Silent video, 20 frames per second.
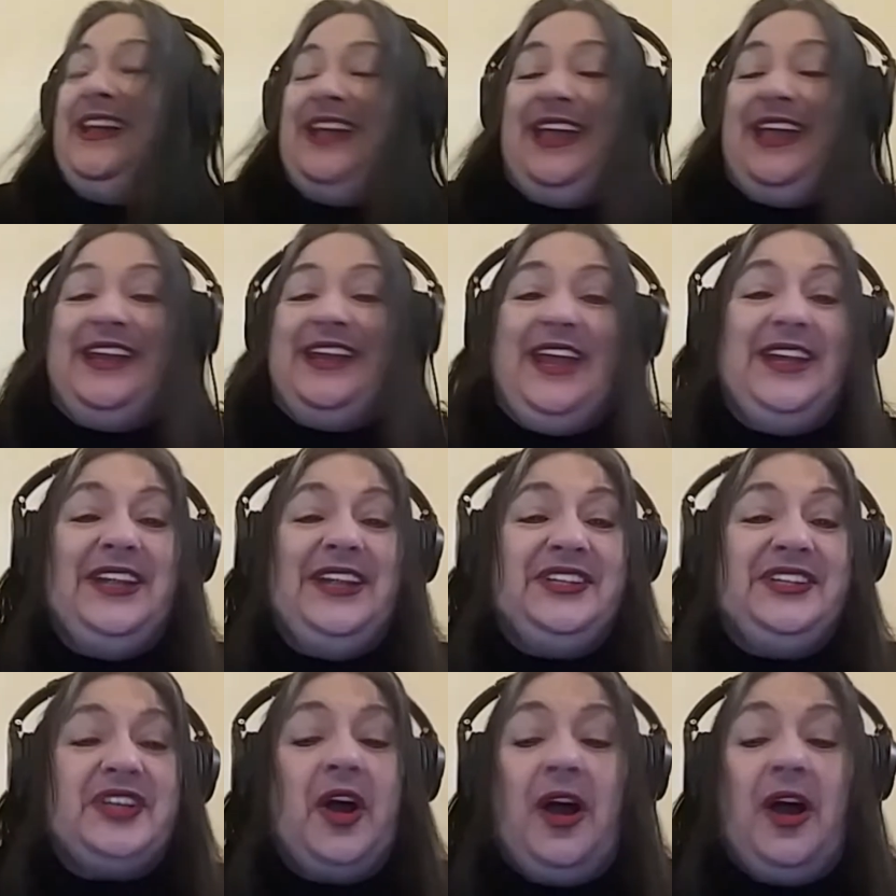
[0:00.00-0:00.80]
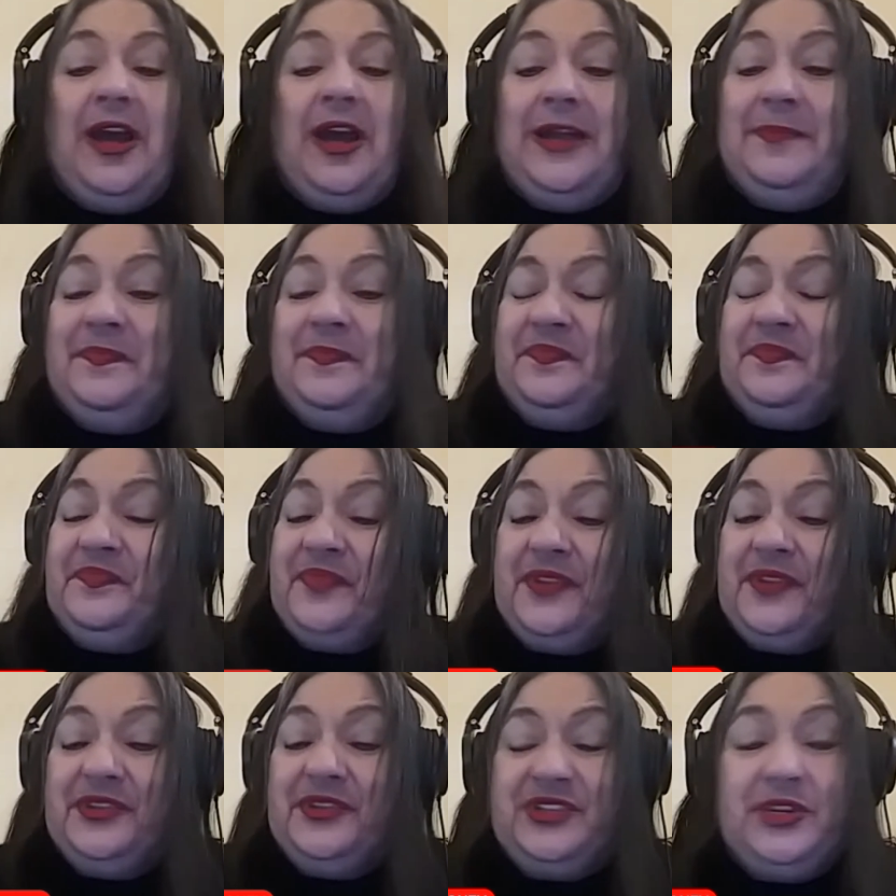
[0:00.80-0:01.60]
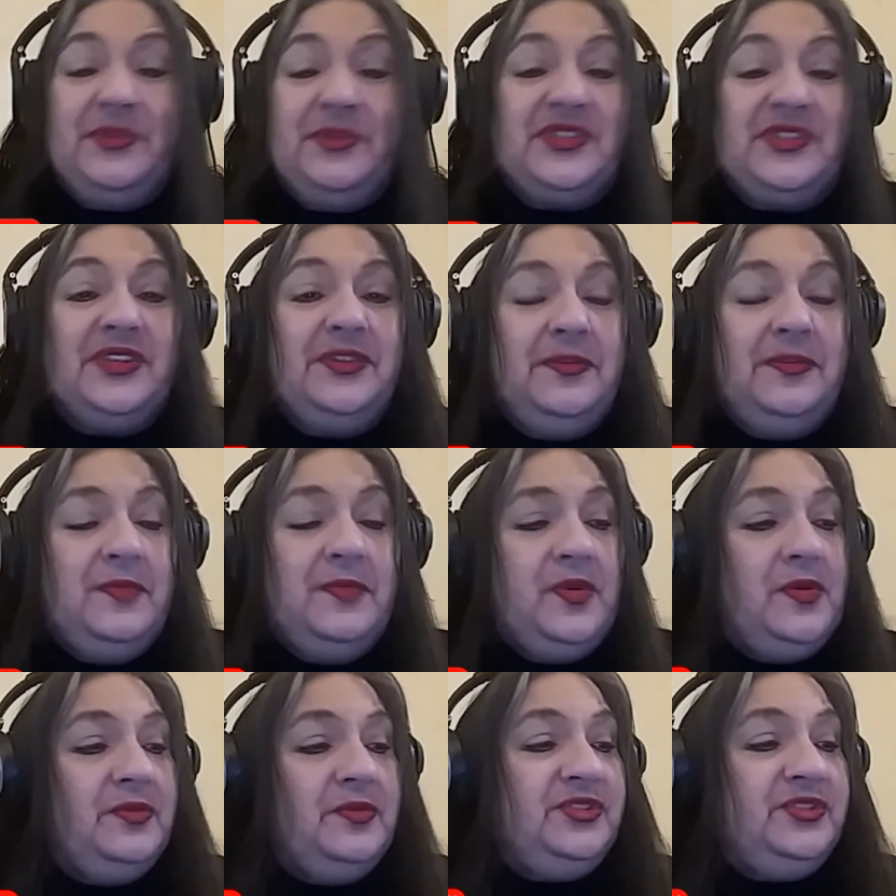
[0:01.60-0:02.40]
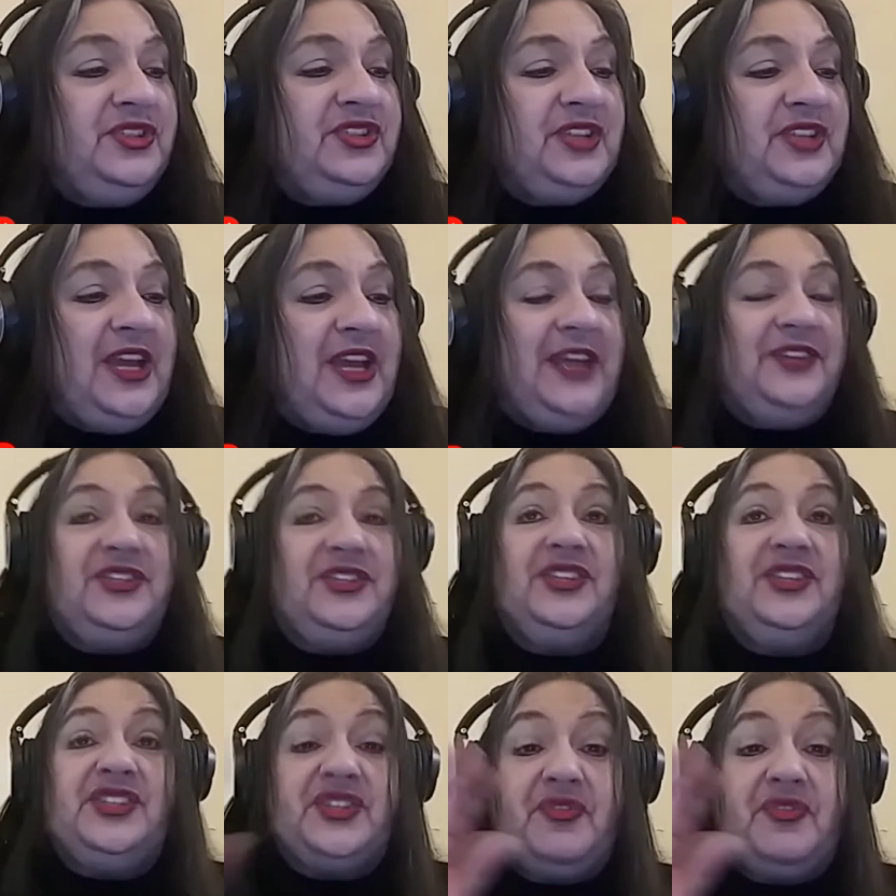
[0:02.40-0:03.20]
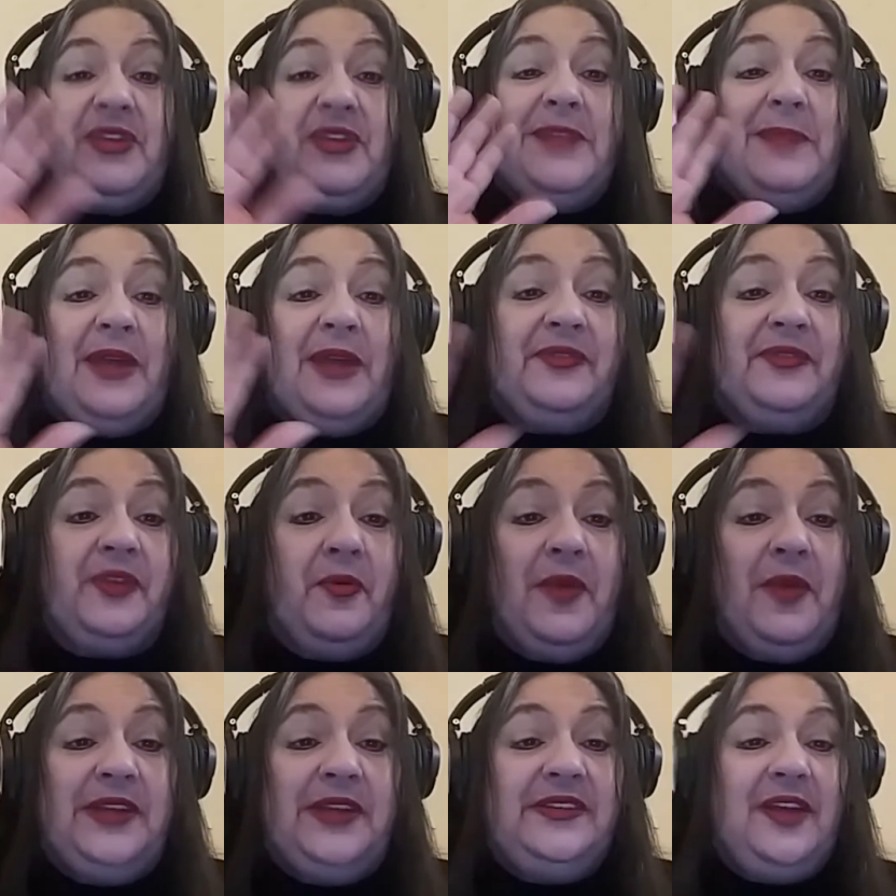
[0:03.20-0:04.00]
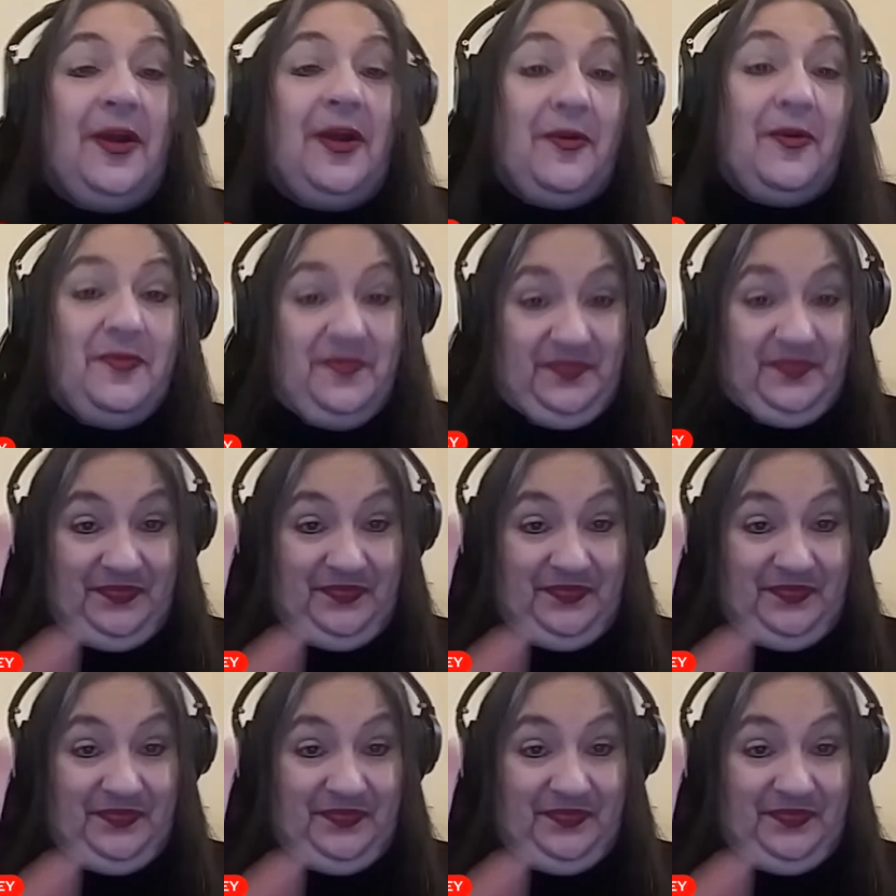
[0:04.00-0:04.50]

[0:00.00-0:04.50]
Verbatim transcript: anytime she was in the mood, she'd say, she'd scream out the window.